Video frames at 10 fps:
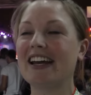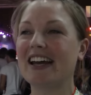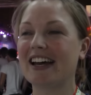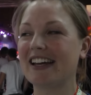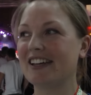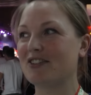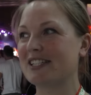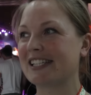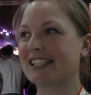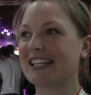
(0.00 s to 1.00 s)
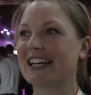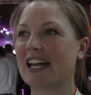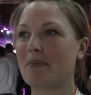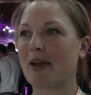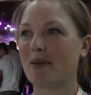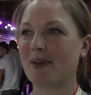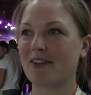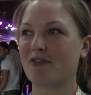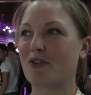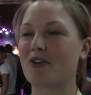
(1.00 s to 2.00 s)
I, I recently got a
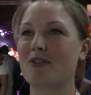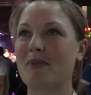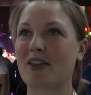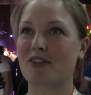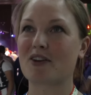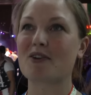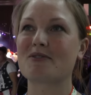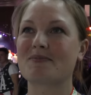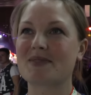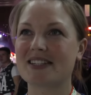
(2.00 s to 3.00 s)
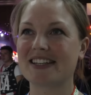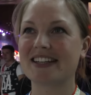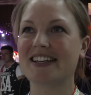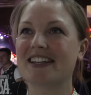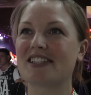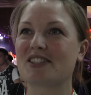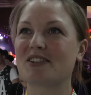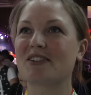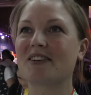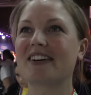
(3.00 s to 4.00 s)
baby four months ago, uh, so
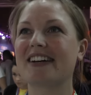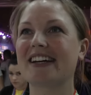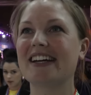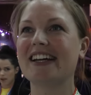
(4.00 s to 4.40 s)
uh,